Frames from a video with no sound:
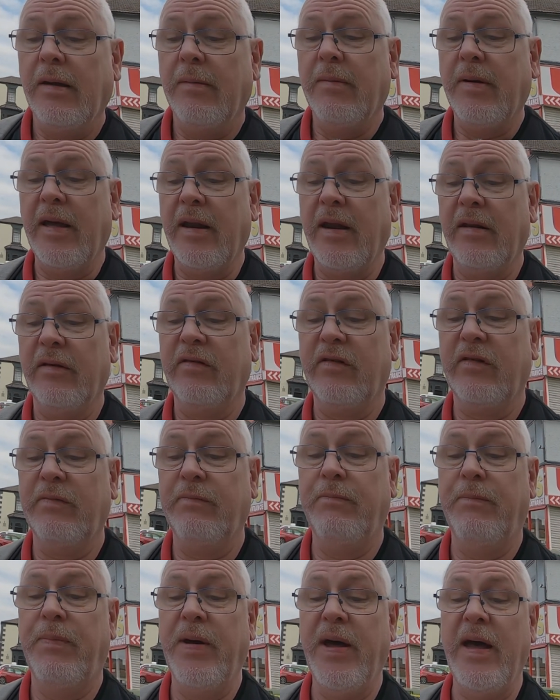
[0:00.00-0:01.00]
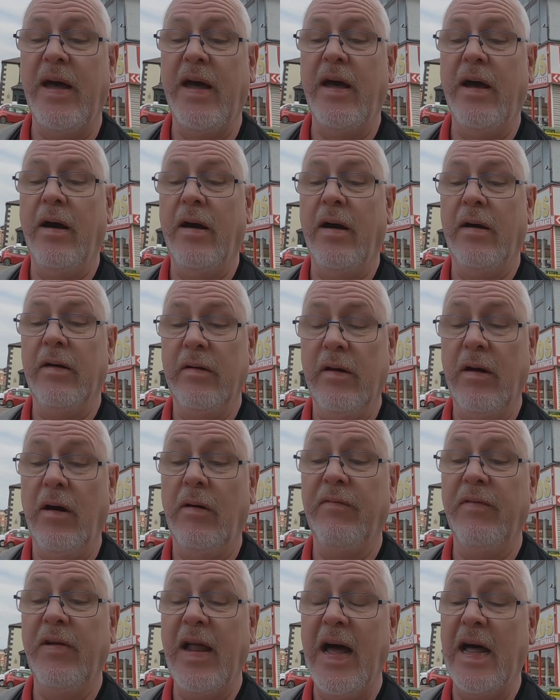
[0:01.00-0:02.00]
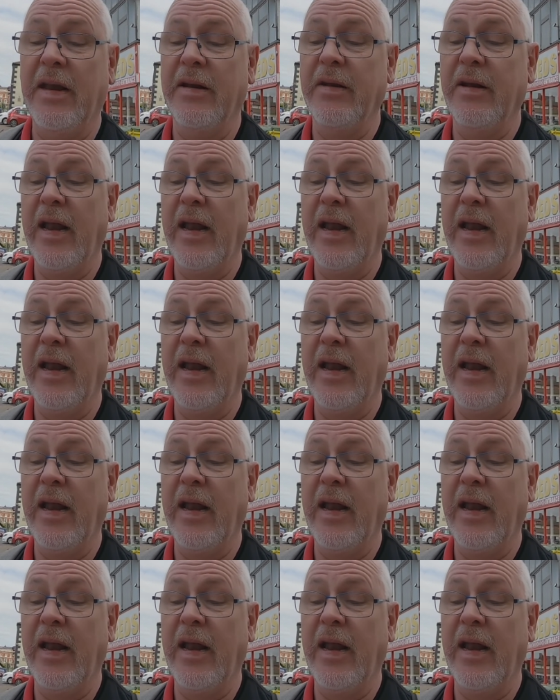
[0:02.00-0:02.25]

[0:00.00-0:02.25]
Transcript: meaning spare of land,